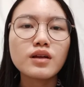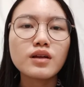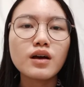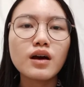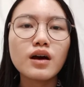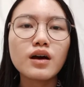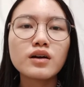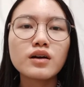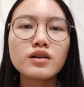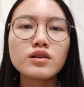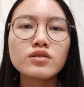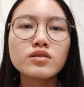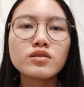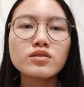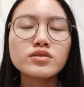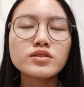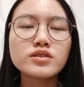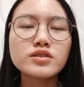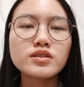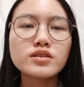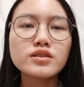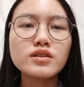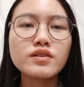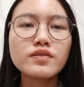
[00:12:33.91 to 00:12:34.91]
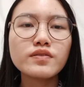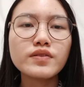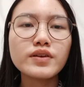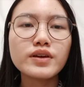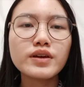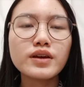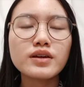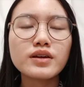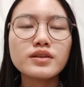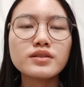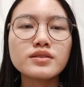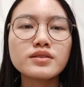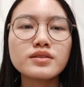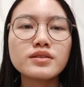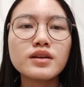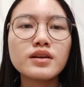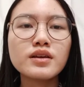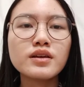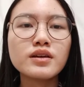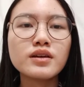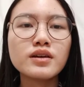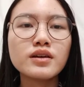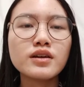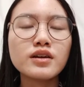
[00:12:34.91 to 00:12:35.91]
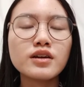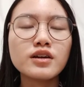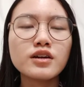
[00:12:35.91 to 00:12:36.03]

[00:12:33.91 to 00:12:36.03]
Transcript: are not significantly